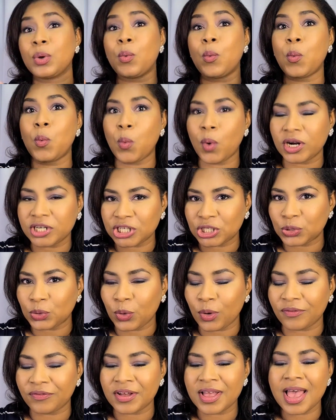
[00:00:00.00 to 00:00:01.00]
wash it
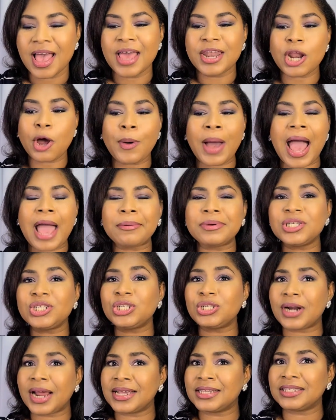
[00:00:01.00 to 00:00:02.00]
off. Now, I was
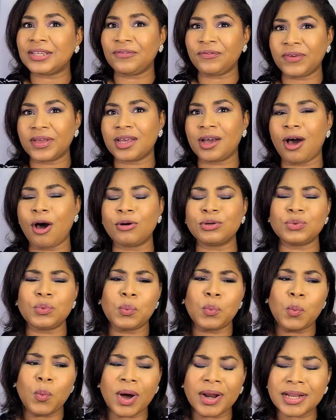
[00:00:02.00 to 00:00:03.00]
trying to figure out
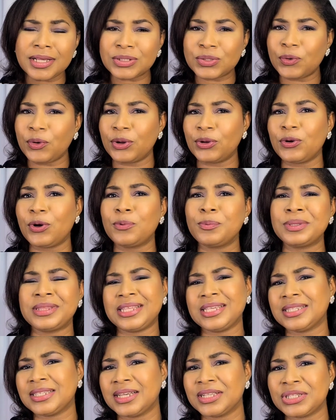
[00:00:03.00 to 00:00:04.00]
what is going on with
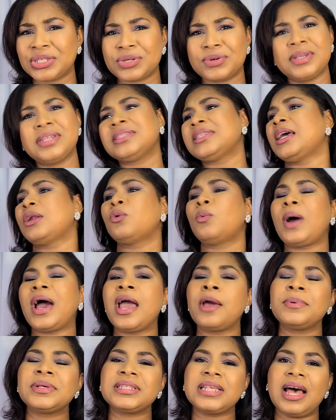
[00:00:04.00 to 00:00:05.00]
these sunscreens and why I
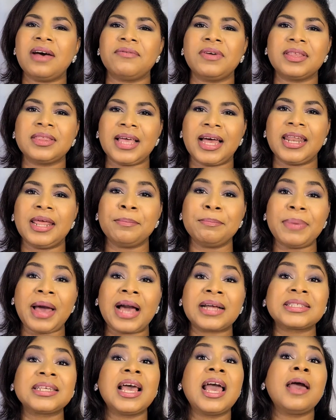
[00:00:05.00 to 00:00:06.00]
was having that
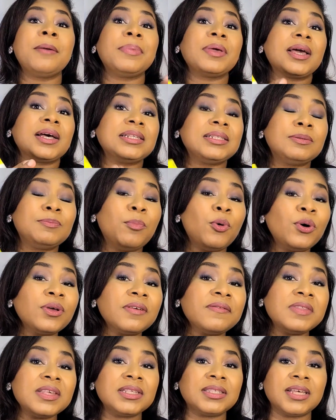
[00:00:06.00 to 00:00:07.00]
impact, because both
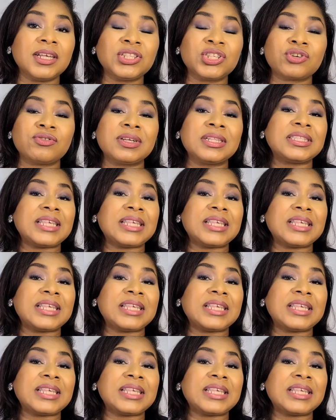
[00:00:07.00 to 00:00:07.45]
of these sunscreens